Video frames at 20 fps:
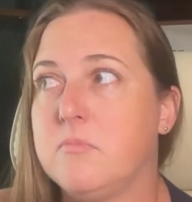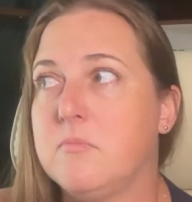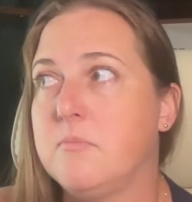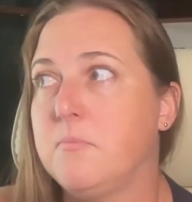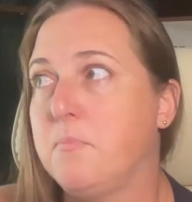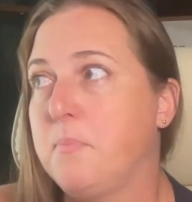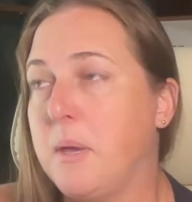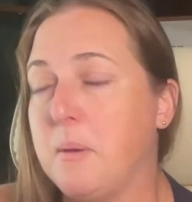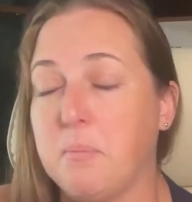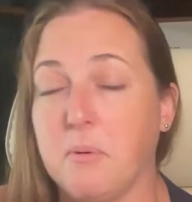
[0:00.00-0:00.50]

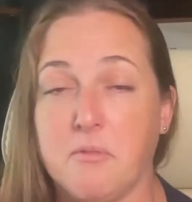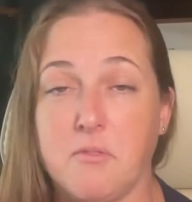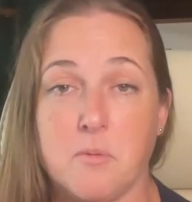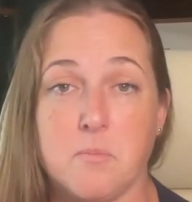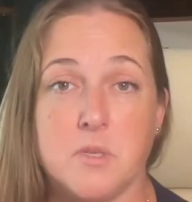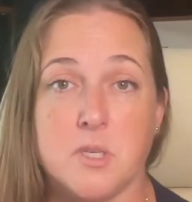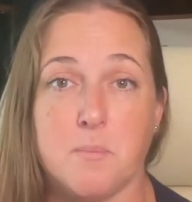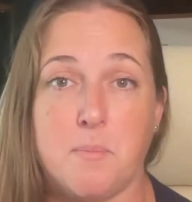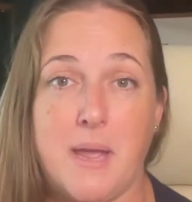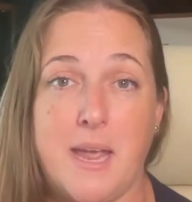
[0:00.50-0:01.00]
people from
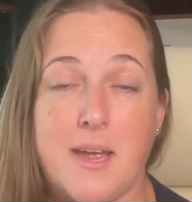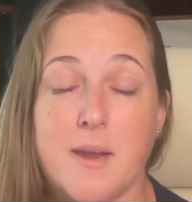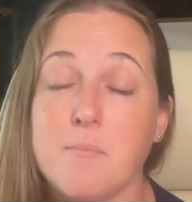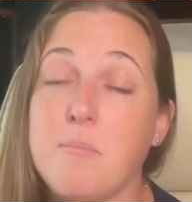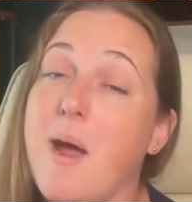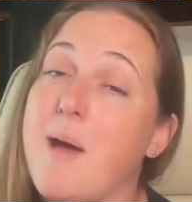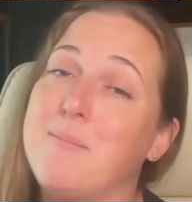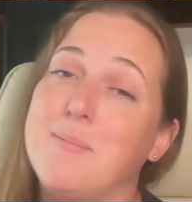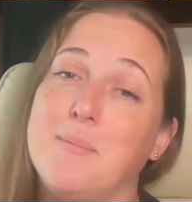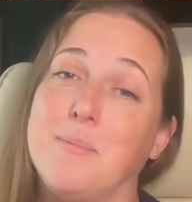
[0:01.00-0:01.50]
Japan,
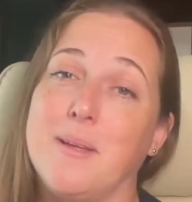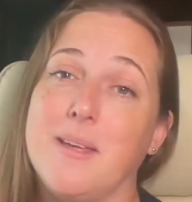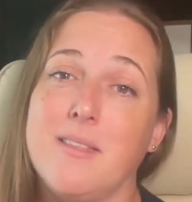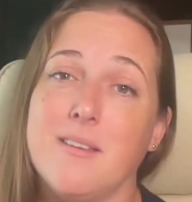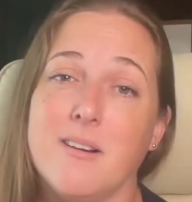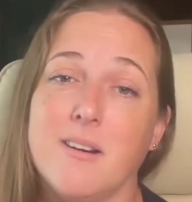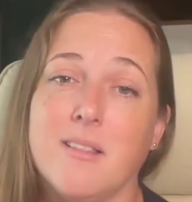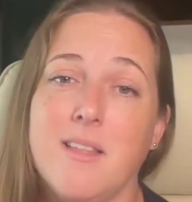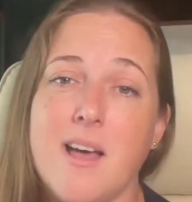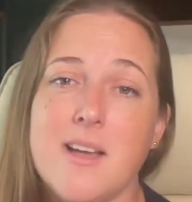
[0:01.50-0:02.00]
probably
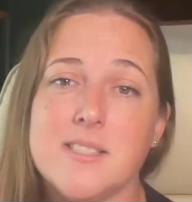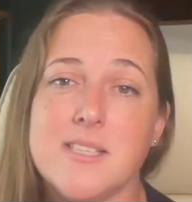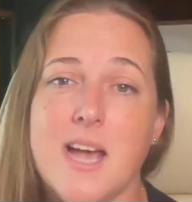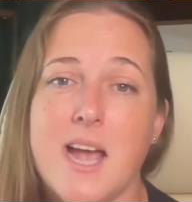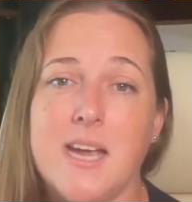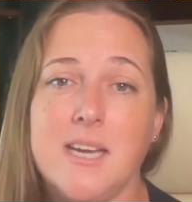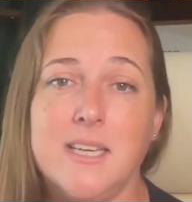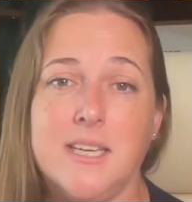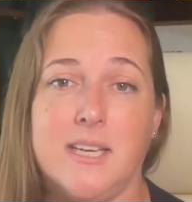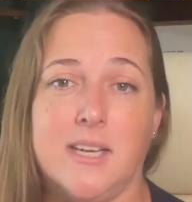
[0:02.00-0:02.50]
they're a lot
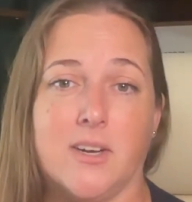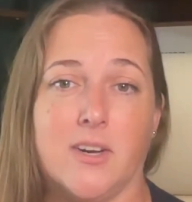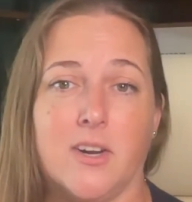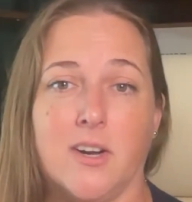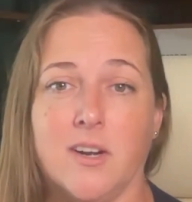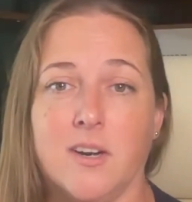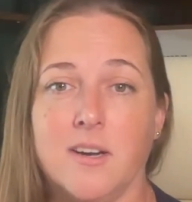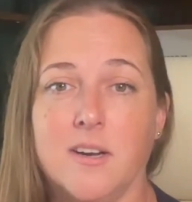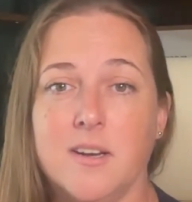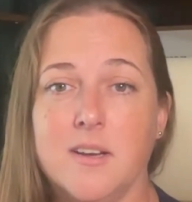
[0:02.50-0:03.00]

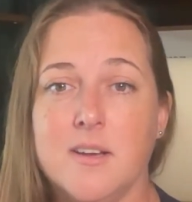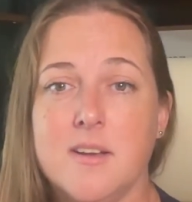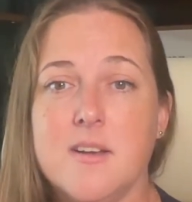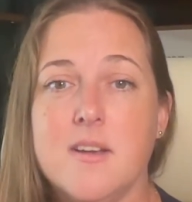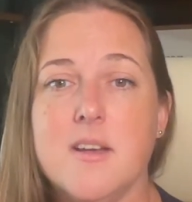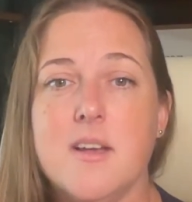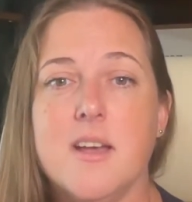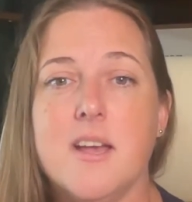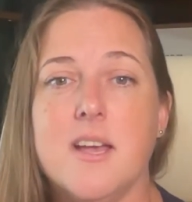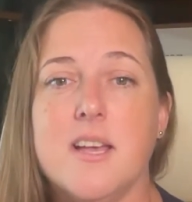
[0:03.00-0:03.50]
tinier.
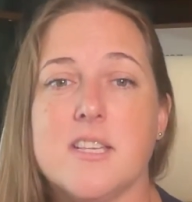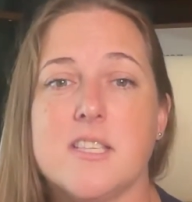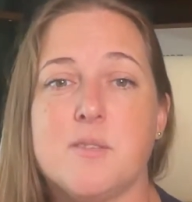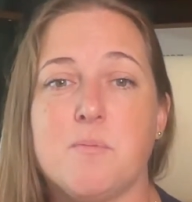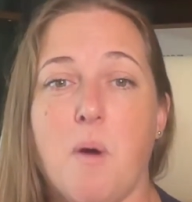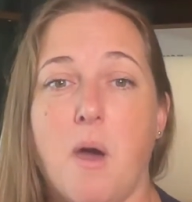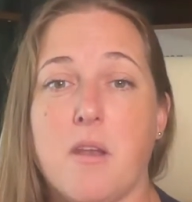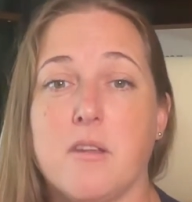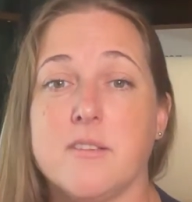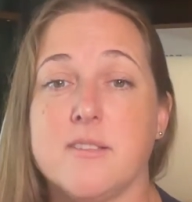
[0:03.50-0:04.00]
Is
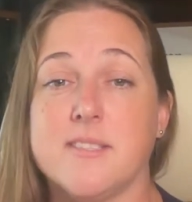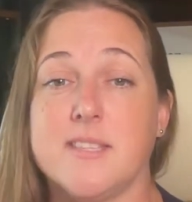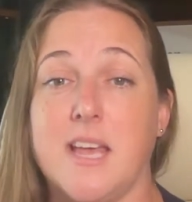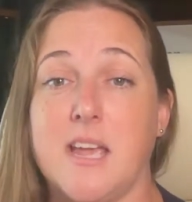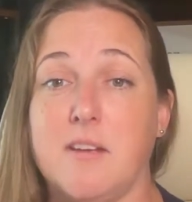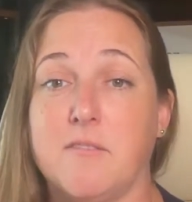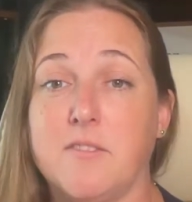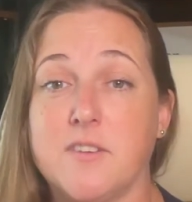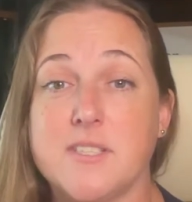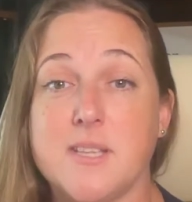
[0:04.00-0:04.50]
swaddle
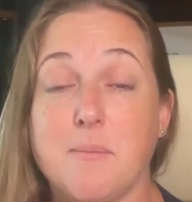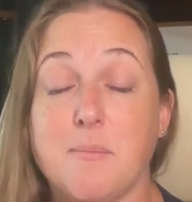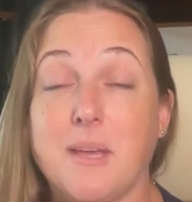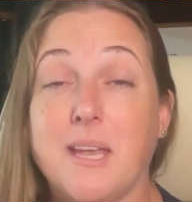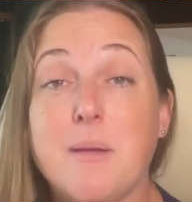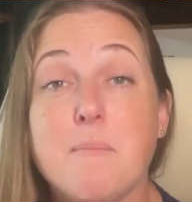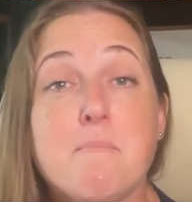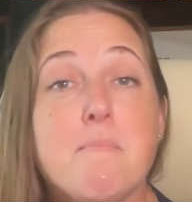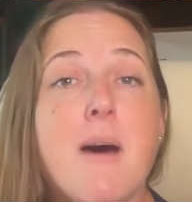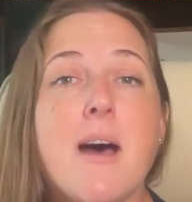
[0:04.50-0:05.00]
slang for something?
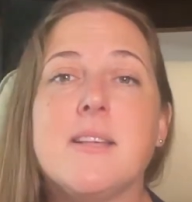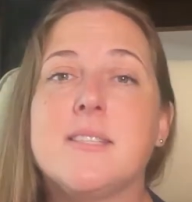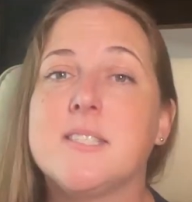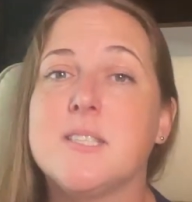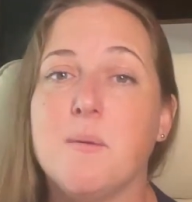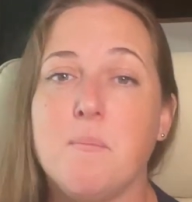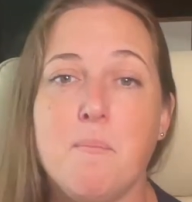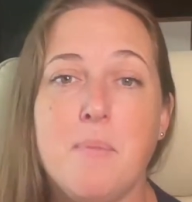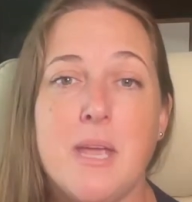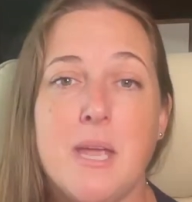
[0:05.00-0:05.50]
It
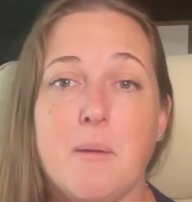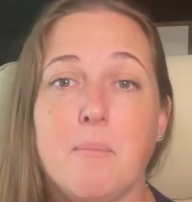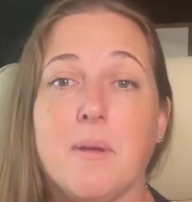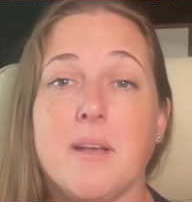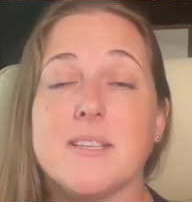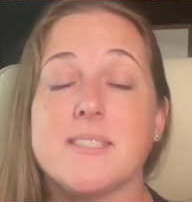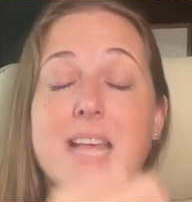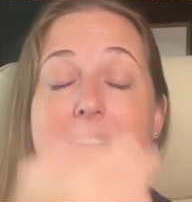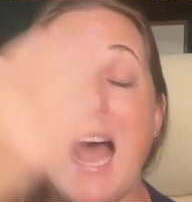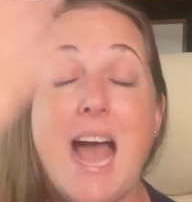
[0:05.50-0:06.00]
must be
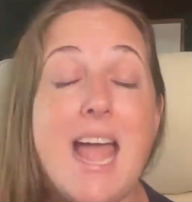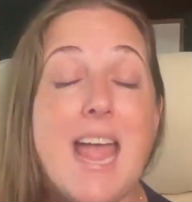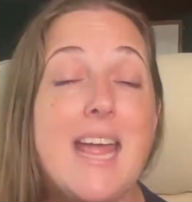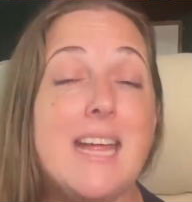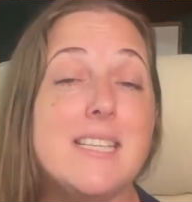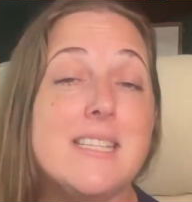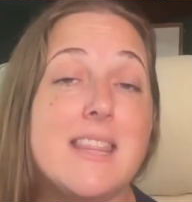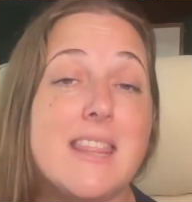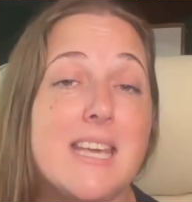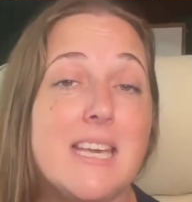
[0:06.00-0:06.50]
because
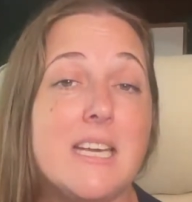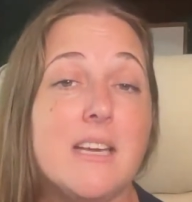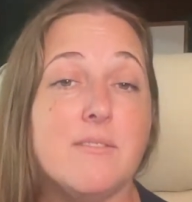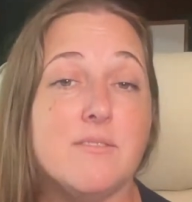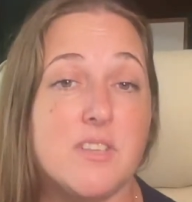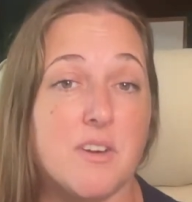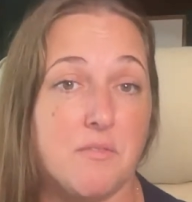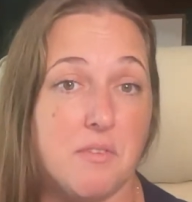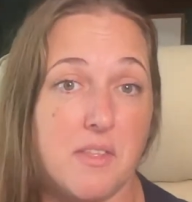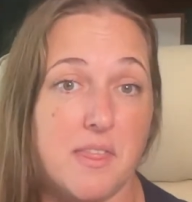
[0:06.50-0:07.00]
I think
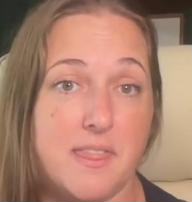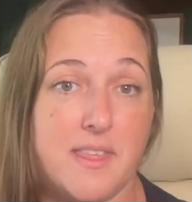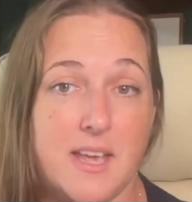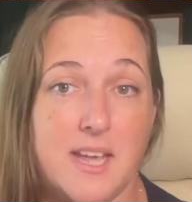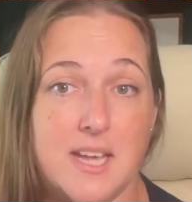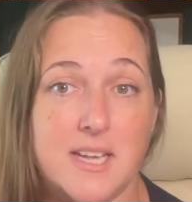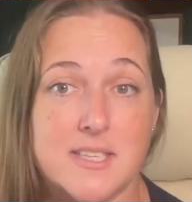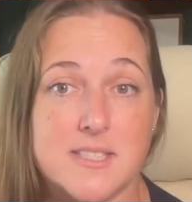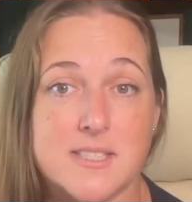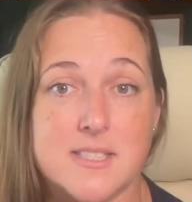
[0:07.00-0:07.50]
of different
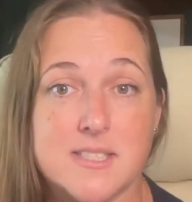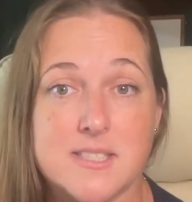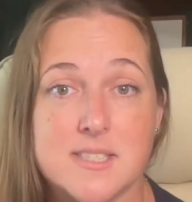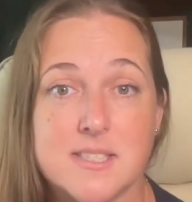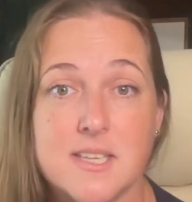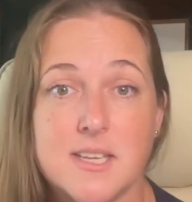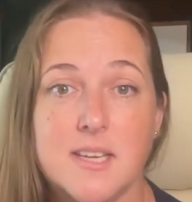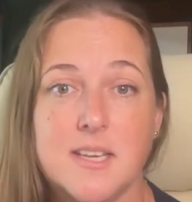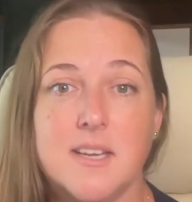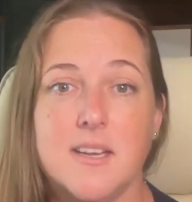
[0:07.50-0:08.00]
things.
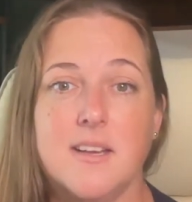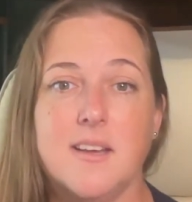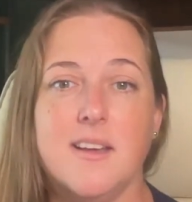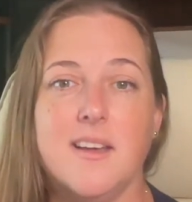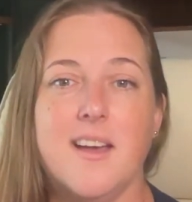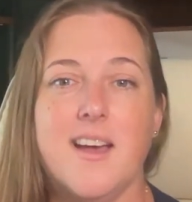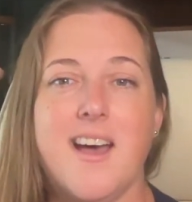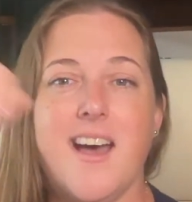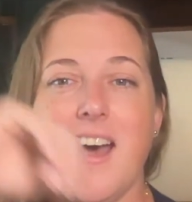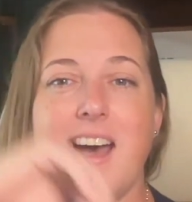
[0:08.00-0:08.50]

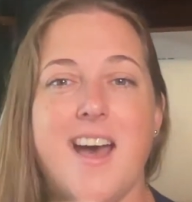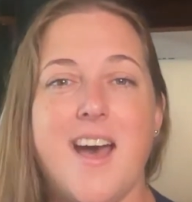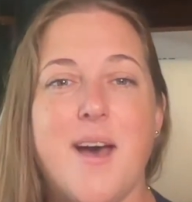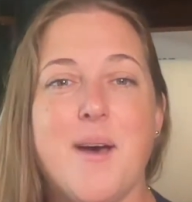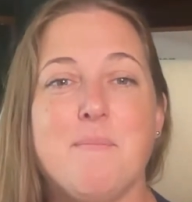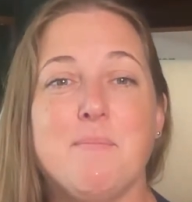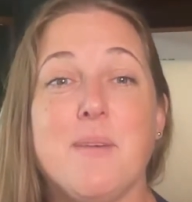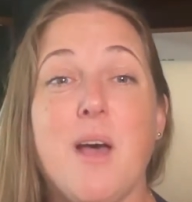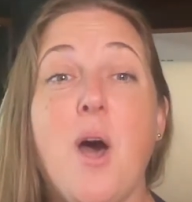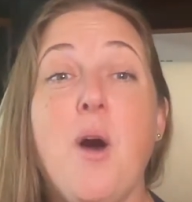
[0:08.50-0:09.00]

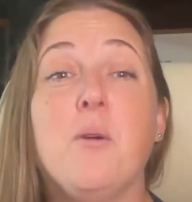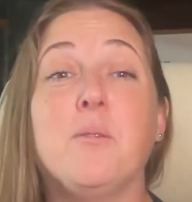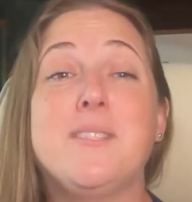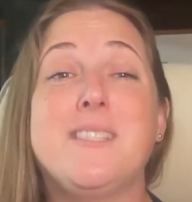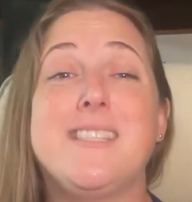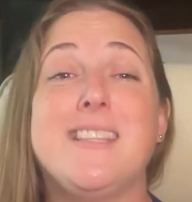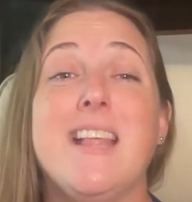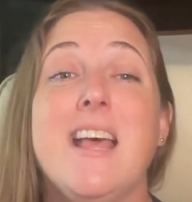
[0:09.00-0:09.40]
Oh,